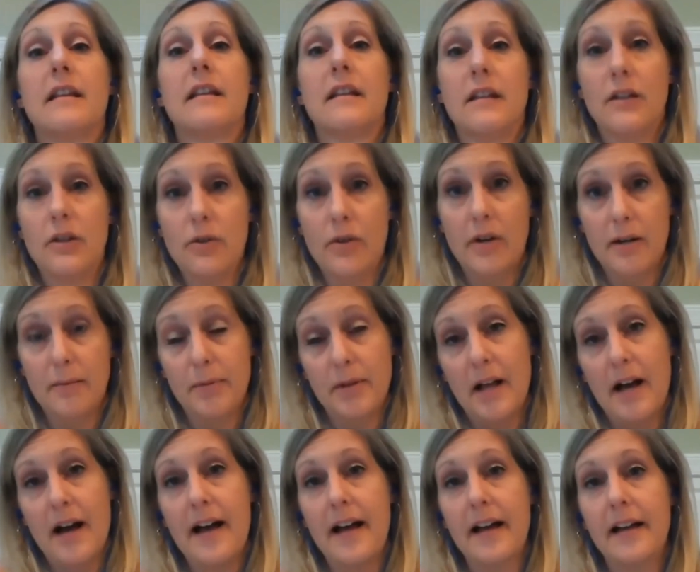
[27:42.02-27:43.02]
you can
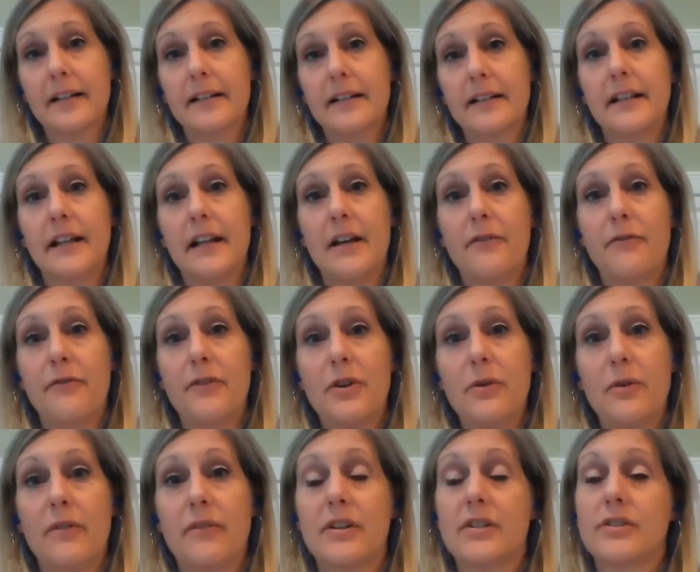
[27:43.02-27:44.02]
apply. If
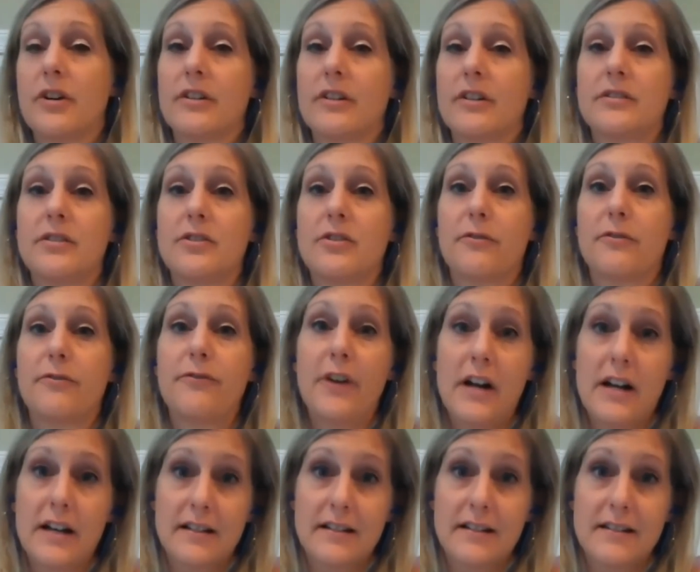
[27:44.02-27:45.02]
you have exhausted your
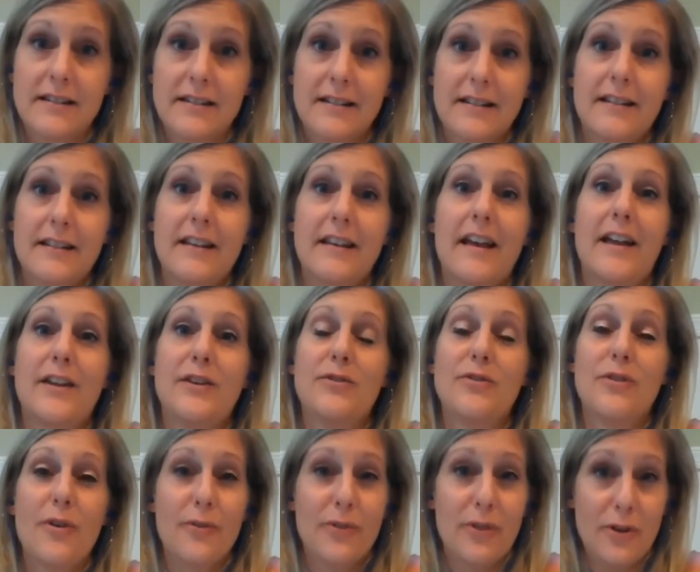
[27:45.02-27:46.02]
funds and you
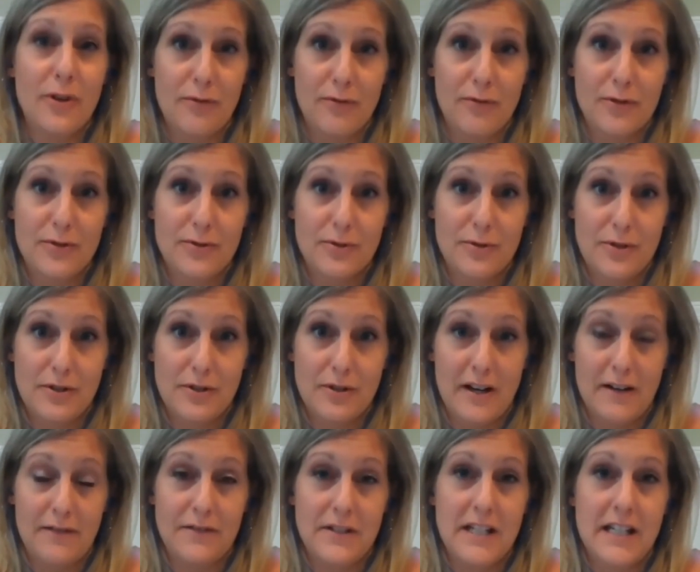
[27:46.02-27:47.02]
know that you've restored your
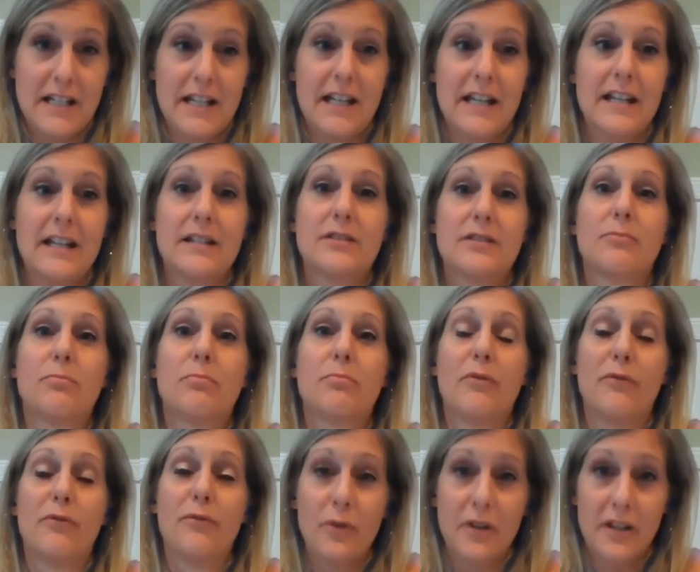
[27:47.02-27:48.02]
FTEs
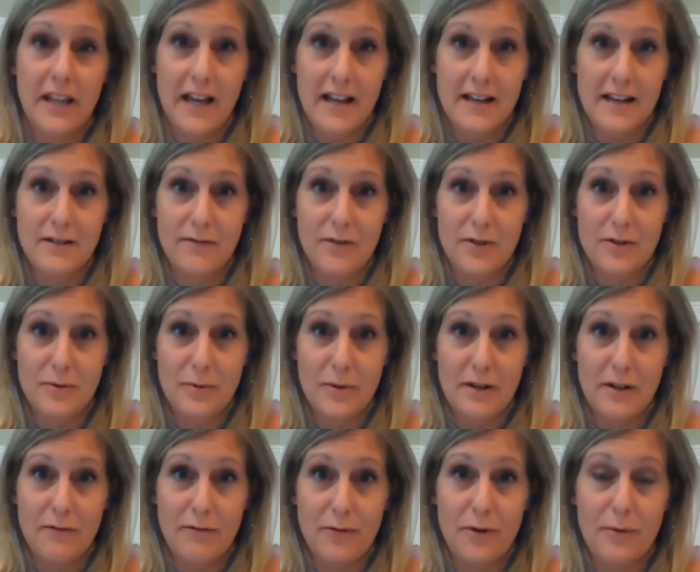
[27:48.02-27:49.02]
before the end of your
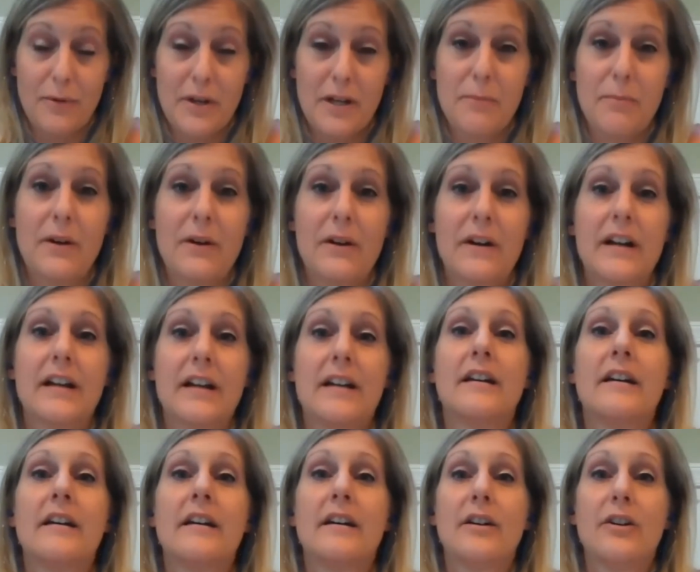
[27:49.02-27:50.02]
24-week period,
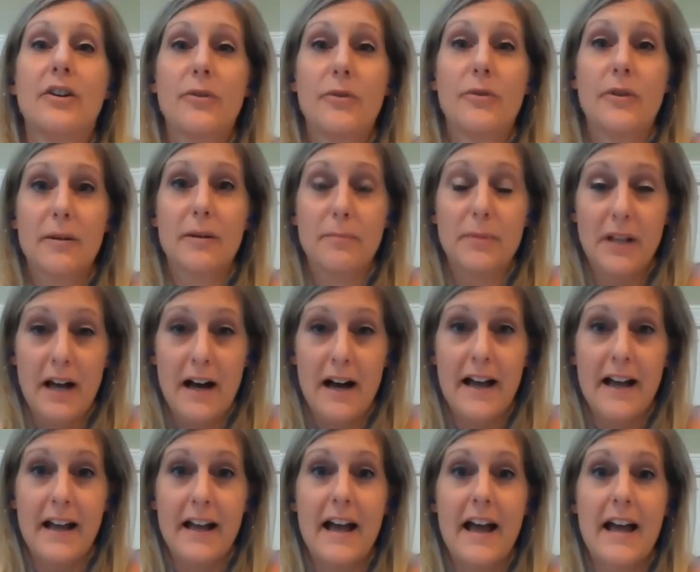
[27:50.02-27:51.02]
you can
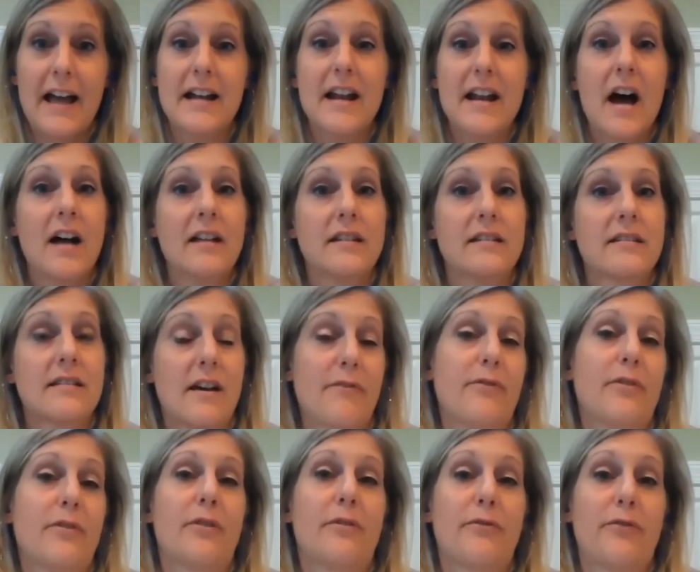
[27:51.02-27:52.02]
apply and not
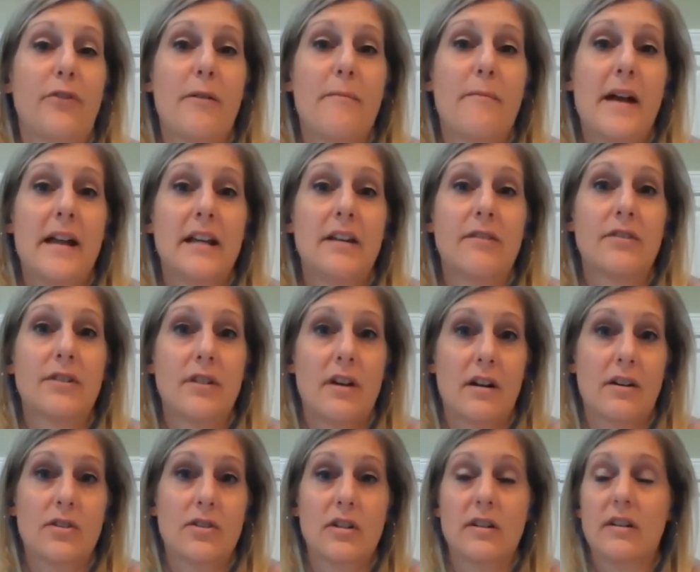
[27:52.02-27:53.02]
suffer from any
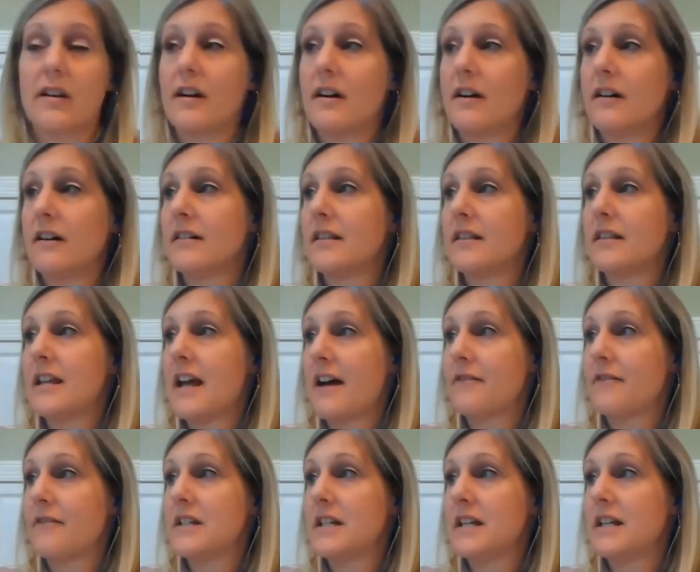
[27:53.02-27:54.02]
reduction on the
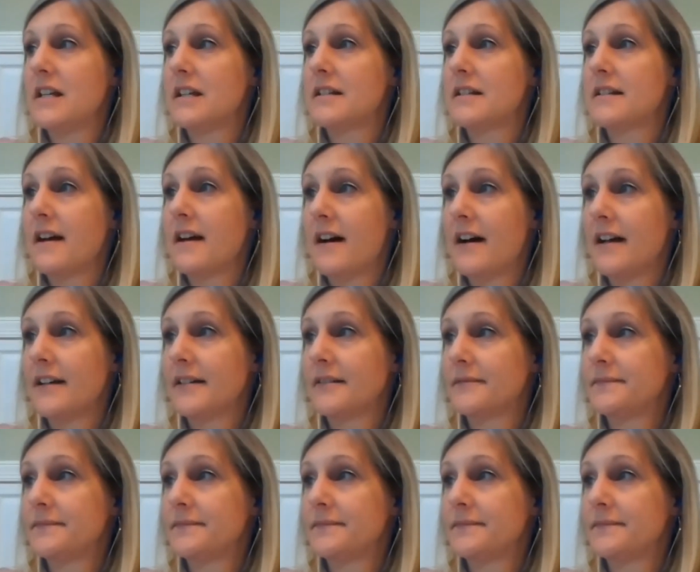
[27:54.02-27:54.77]
FTE side.